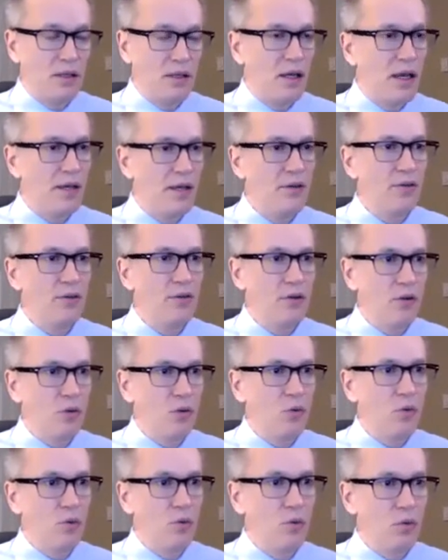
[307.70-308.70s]
I don't know
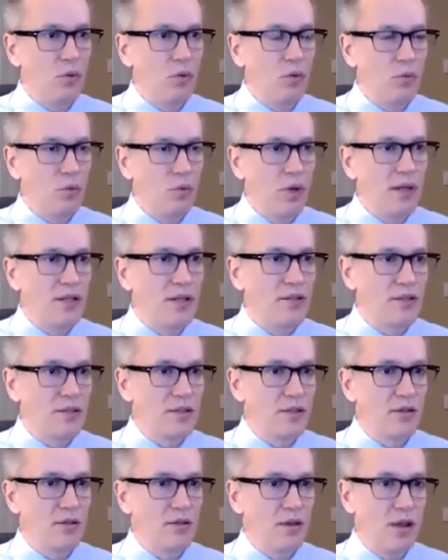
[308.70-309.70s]
what
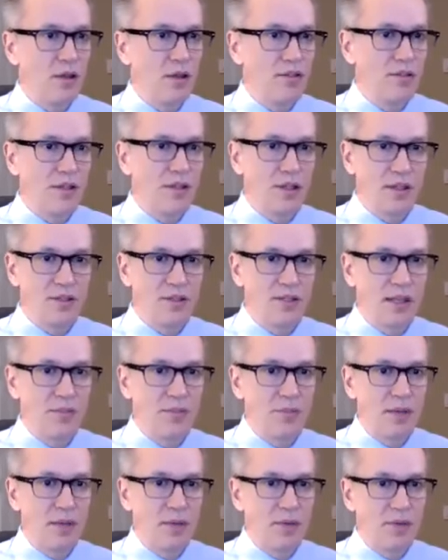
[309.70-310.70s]
is causing it,
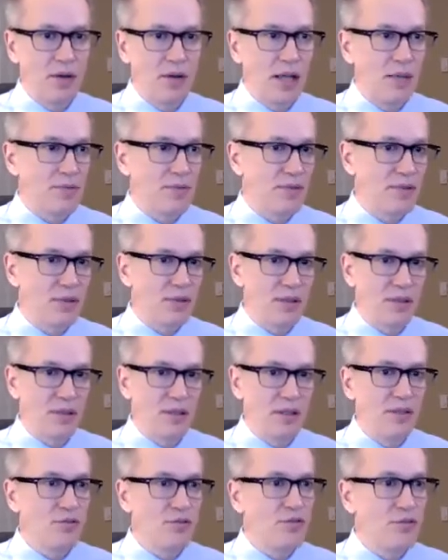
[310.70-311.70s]
except maybe perhaps the
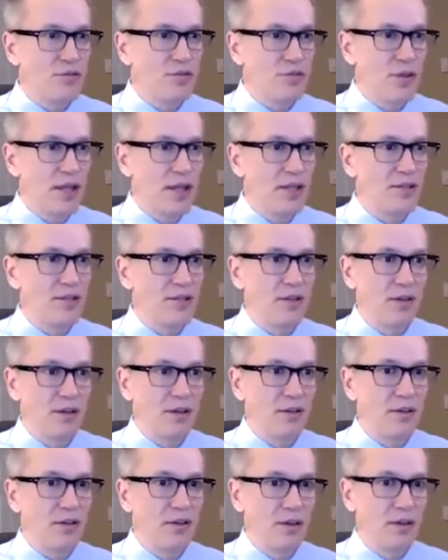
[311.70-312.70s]
interest rates
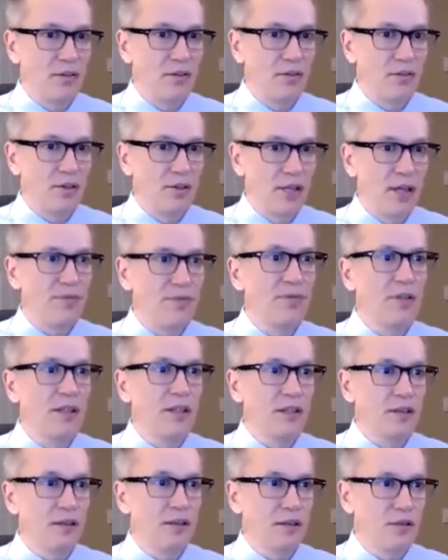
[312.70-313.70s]
are
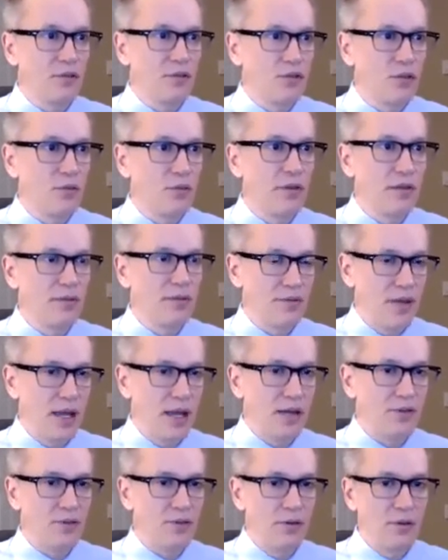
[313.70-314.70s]
definitely a contributing
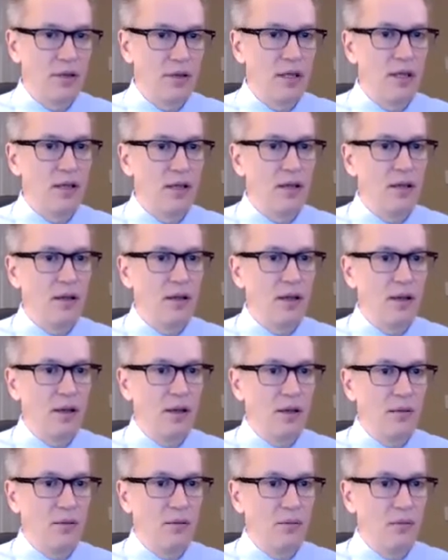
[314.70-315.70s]
factor.
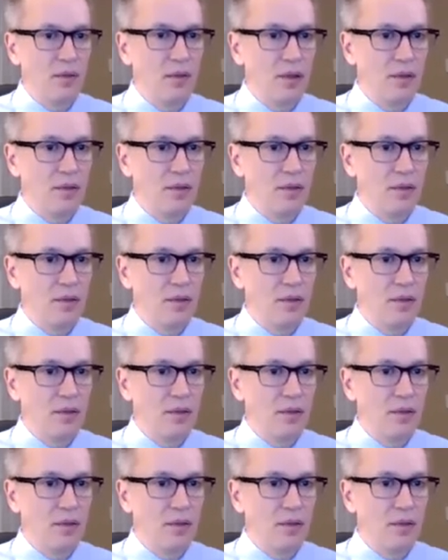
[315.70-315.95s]
Um,